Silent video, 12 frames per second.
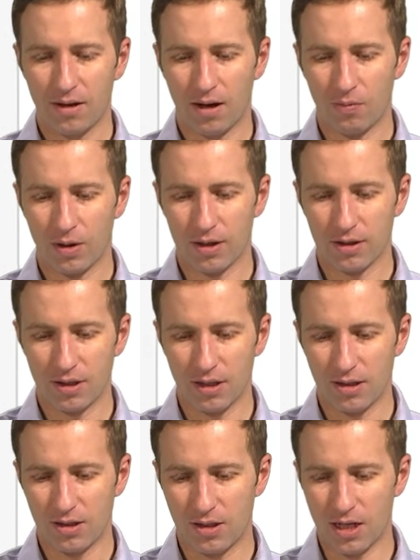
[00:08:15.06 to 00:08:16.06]
I want
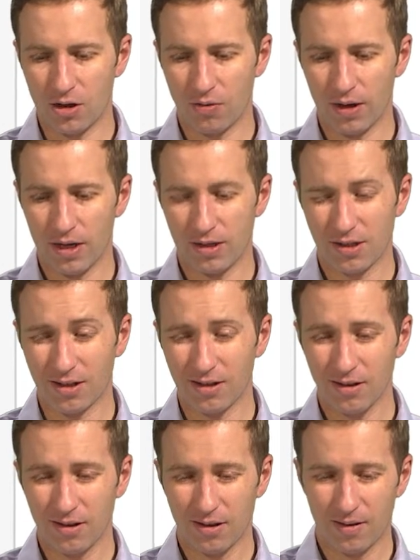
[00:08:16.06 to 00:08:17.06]
it
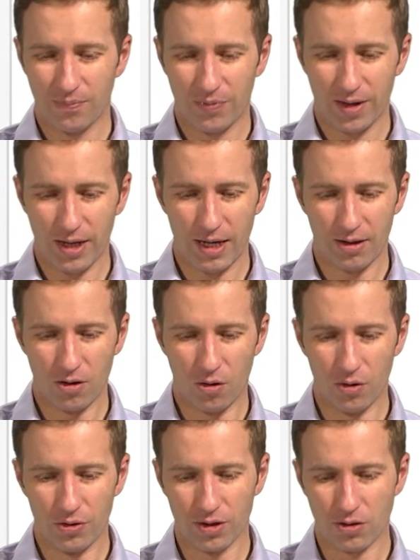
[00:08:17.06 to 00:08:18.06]
decreasing, and
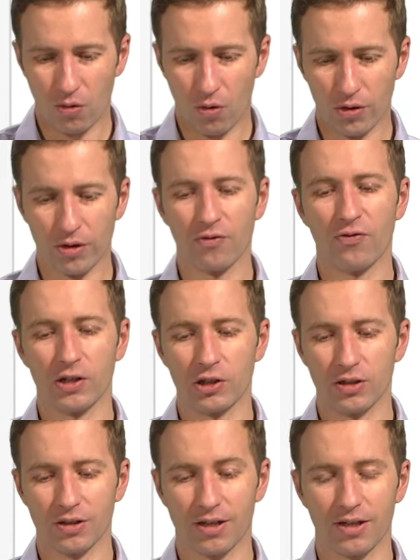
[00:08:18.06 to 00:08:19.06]
this order
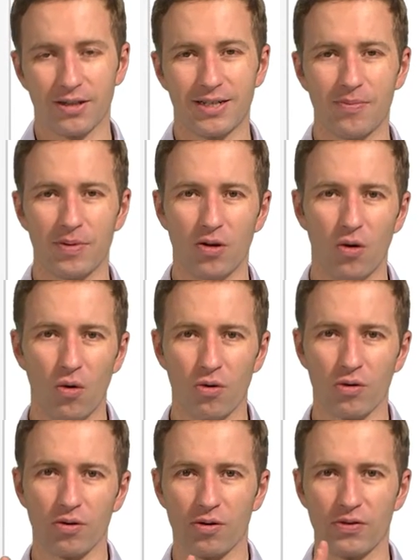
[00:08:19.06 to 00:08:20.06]
function is going to tell me the
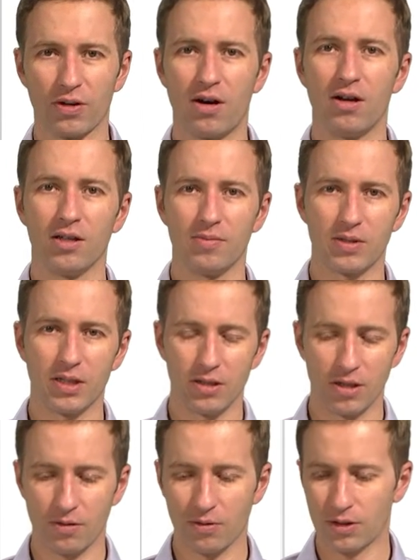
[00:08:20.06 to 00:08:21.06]
order of the columns in
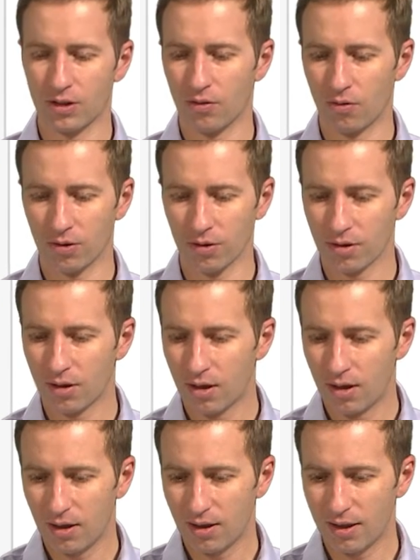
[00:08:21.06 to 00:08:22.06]
decreasing order.
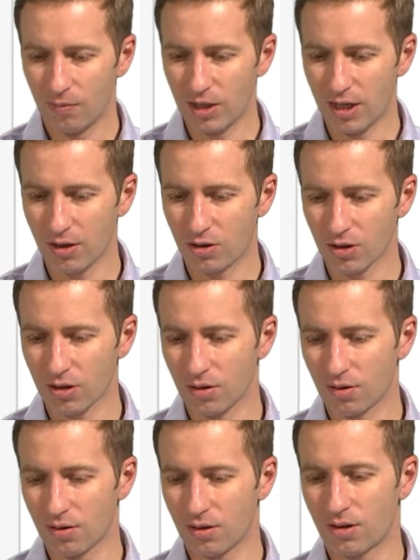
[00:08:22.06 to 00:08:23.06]
Then we take just
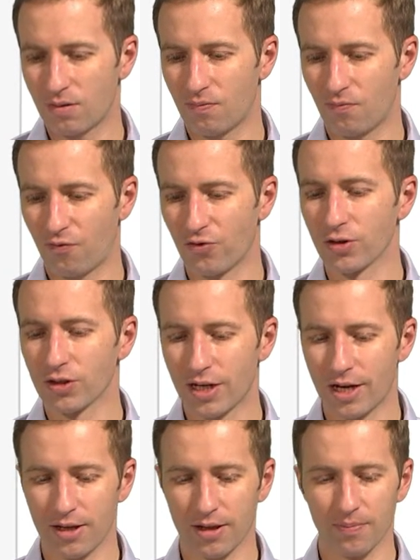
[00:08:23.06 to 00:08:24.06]
the first
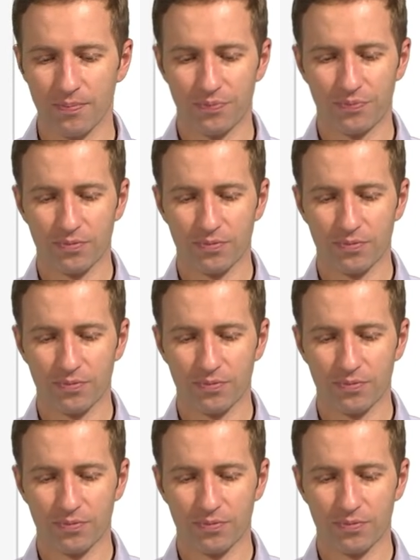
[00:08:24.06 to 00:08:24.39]
10 of them.